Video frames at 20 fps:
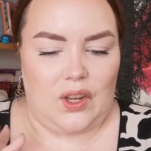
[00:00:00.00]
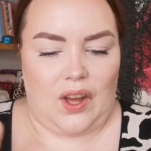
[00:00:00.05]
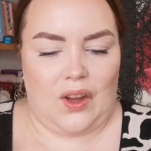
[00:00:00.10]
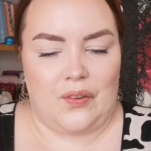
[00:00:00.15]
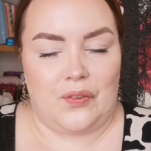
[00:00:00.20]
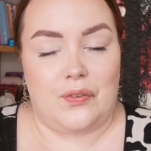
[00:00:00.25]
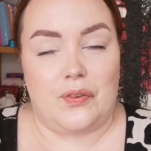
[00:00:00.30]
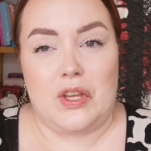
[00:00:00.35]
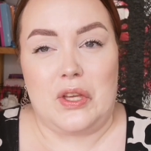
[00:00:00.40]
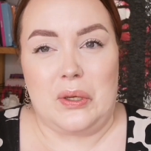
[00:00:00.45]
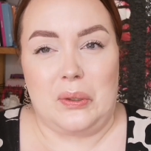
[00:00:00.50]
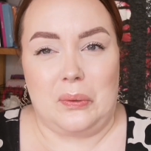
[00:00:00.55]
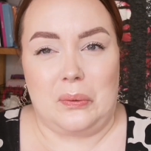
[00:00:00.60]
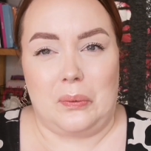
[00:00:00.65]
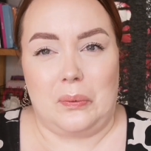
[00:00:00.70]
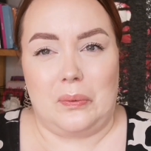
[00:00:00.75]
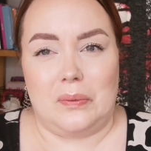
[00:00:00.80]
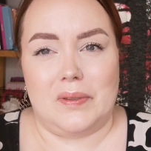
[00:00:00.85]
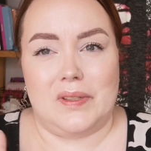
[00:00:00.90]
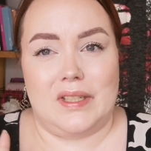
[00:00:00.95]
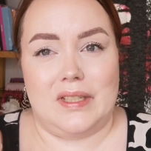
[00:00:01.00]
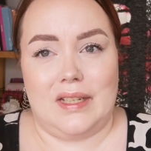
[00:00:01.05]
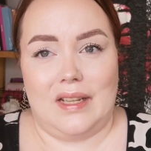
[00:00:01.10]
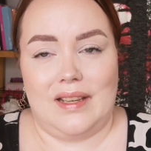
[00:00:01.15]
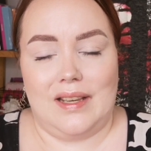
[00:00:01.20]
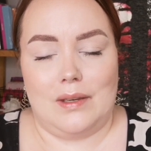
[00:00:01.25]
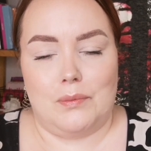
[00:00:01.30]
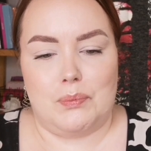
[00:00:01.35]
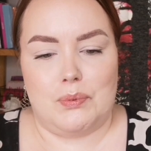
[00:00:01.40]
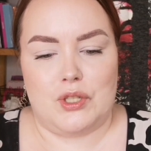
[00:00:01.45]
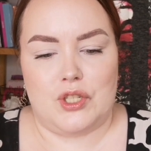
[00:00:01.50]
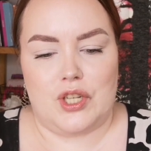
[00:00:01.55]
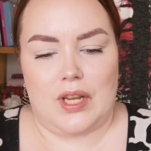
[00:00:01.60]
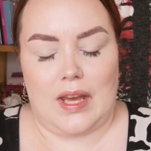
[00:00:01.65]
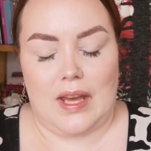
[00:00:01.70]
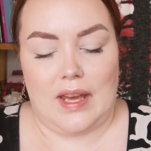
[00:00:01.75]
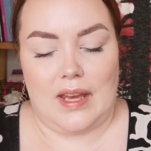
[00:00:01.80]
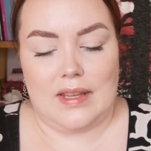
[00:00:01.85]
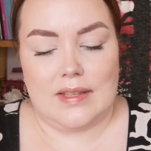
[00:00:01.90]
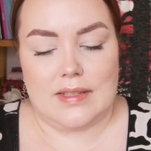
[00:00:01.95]
a few deep
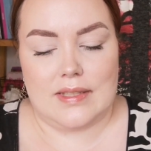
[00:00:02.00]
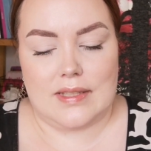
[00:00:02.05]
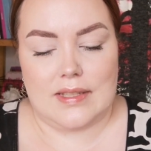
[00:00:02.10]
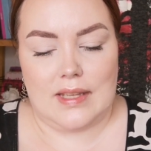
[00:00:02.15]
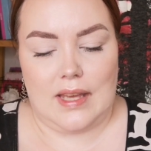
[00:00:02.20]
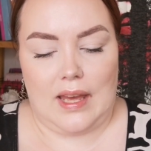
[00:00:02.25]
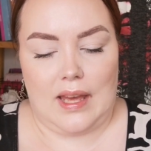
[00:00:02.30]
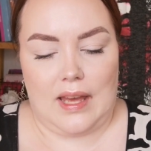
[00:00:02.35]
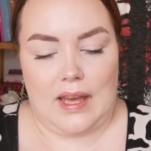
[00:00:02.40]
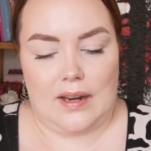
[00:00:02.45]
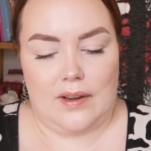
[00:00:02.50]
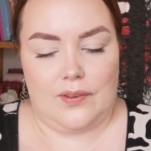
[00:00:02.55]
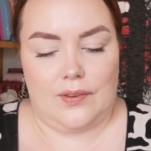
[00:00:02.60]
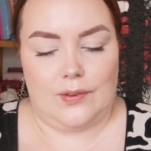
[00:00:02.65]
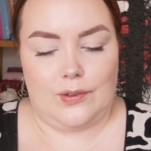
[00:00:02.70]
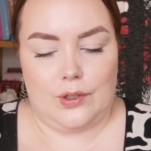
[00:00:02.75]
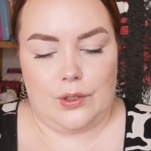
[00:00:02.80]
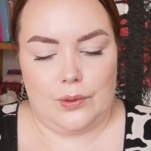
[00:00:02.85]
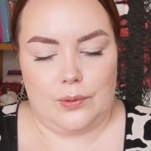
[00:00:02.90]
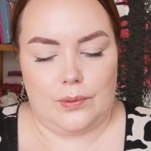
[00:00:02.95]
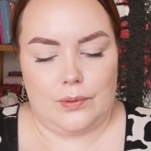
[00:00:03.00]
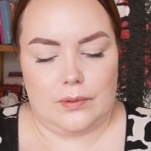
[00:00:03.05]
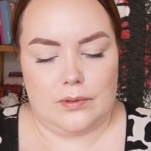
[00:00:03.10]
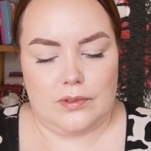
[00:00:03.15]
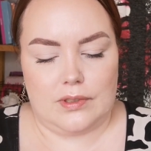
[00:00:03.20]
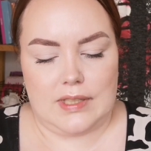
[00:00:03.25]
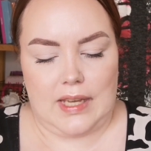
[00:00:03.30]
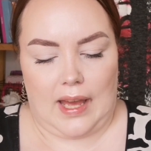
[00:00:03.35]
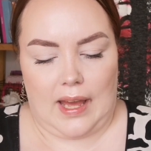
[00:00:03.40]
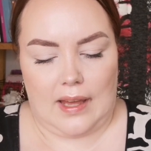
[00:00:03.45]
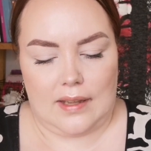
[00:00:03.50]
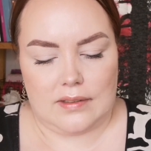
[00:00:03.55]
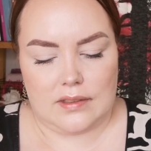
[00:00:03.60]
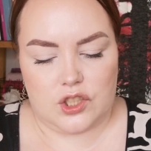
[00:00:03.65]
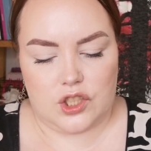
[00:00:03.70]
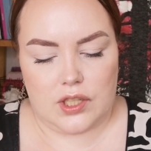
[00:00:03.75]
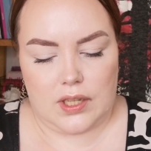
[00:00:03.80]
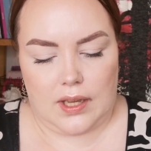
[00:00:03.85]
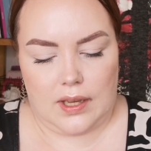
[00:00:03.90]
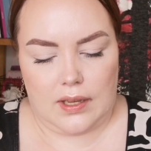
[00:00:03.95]
shades and a few tan
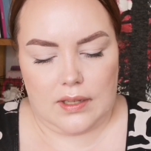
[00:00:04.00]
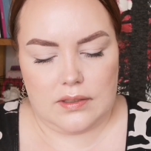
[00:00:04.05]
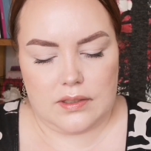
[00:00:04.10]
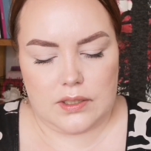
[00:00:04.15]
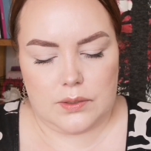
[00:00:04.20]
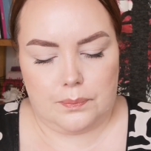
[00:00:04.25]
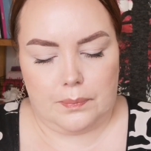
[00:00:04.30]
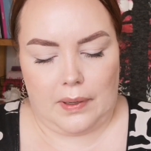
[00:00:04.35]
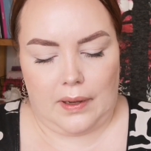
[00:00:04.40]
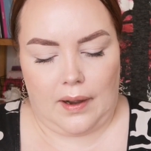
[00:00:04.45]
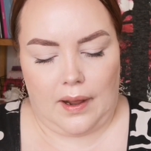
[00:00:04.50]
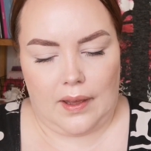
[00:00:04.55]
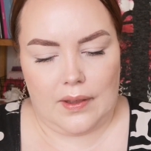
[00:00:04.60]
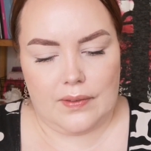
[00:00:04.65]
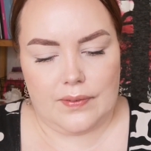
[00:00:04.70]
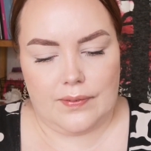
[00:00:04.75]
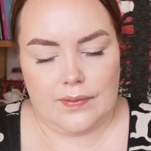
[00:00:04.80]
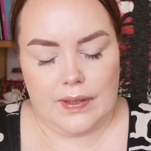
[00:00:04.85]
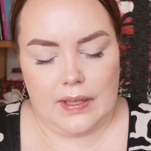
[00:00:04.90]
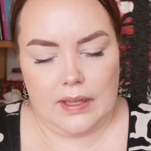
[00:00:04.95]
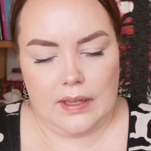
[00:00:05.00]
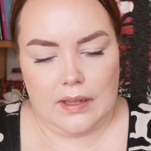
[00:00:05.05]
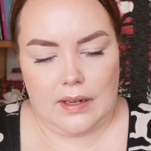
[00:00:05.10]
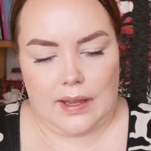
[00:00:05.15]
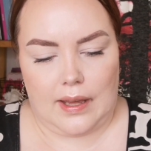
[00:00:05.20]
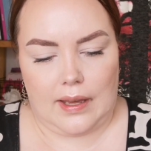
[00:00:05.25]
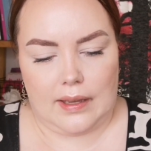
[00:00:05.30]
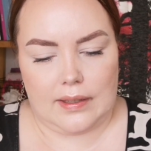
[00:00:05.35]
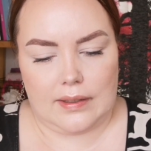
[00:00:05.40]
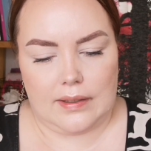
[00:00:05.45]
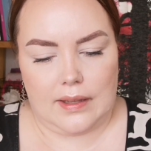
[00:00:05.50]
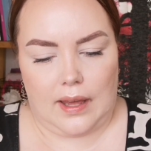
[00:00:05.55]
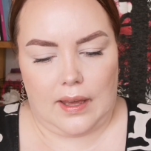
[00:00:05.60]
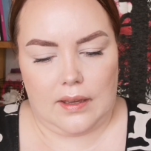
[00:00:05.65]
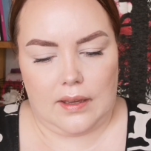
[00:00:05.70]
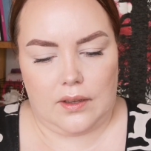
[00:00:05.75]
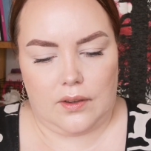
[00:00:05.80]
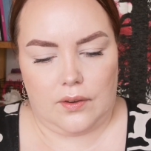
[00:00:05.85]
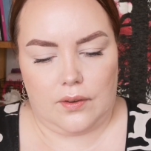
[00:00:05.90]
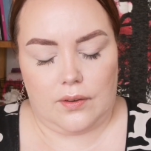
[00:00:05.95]
shades, but I feel like they
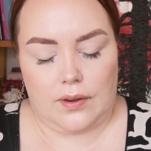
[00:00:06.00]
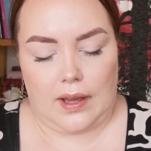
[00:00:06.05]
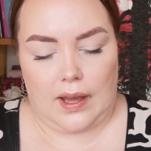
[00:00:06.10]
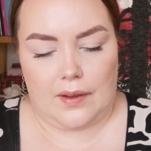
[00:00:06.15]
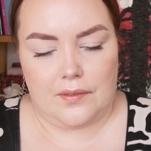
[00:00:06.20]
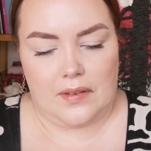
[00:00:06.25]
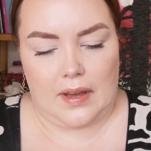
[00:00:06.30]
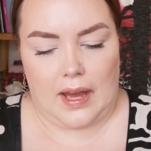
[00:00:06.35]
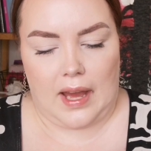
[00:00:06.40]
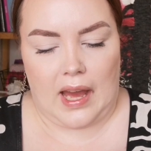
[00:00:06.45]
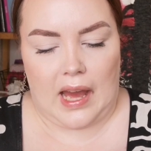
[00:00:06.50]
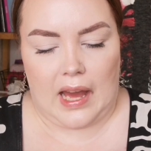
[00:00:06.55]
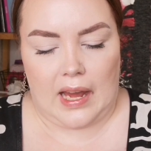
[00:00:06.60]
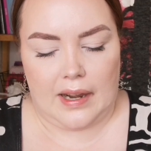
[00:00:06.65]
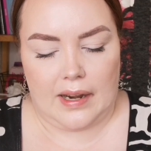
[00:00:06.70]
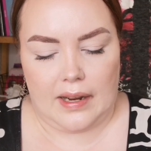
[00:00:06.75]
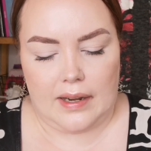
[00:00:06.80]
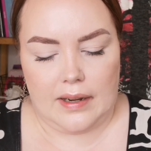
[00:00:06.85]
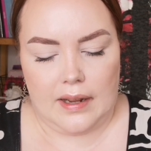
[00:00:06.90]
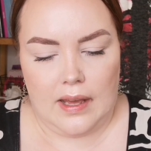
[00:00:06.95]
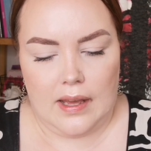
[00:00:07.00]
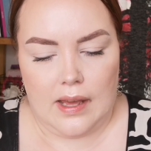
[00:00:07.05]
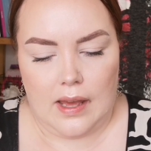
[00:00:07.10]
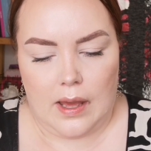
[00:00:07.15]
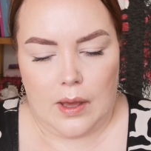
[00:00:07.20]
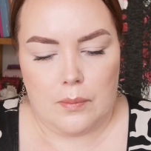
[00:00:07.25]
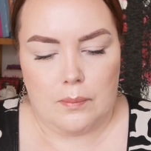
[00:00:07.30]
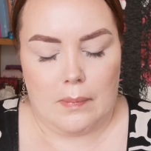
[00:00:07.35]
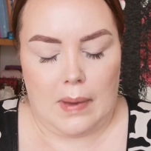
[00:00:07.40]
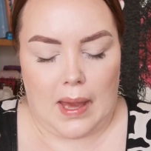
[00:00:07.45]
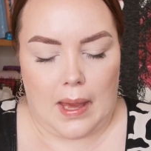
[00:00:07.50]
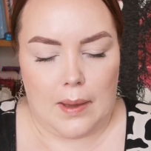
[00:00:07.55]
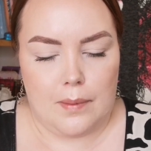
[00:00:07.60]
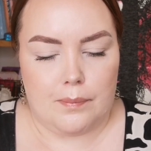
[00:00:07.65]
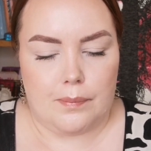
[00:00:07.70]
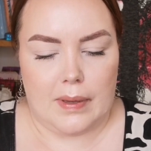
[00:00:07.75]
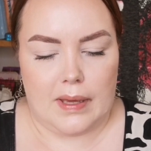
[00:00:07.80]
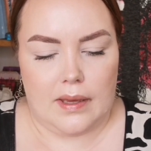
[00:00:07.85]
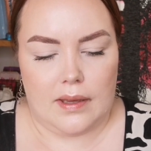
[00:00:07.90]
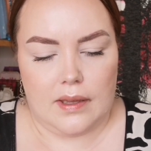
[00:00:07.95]
could have added
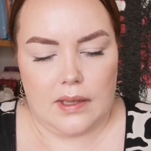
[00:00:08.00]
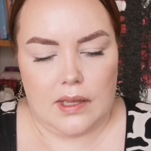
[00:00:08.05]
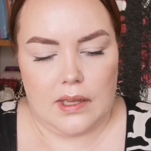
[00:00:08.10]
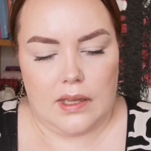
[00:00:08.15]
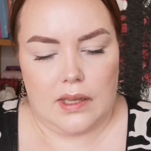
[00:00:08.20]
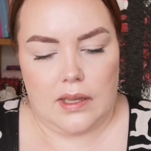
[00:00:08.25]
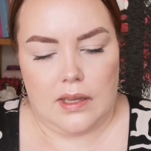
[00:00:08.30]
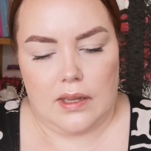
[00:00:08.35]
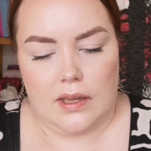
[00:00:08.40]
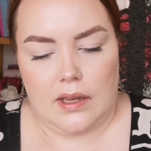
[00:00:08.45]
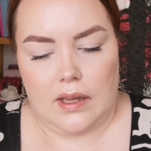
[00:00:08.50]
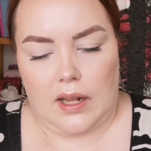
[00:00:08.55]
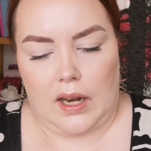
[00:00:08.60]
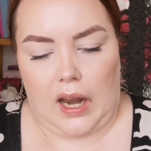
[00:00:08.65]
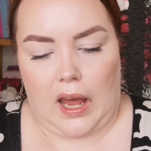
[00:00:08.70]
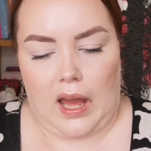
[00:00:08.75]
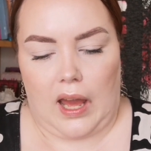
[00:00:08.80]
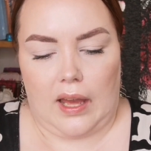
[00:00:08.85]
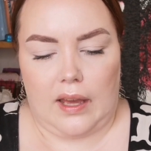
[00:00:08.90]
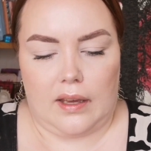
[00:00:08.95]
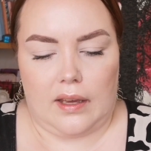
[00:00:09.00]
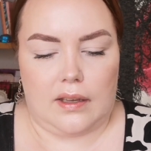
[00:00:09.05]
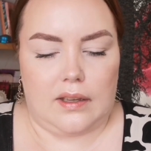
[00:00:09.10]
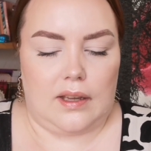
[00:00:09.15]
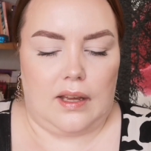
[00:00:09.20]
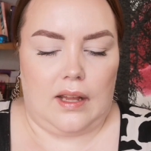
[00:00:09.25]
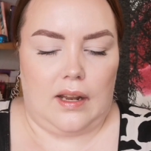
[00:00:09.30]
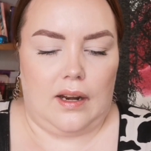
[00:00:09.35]
maybe like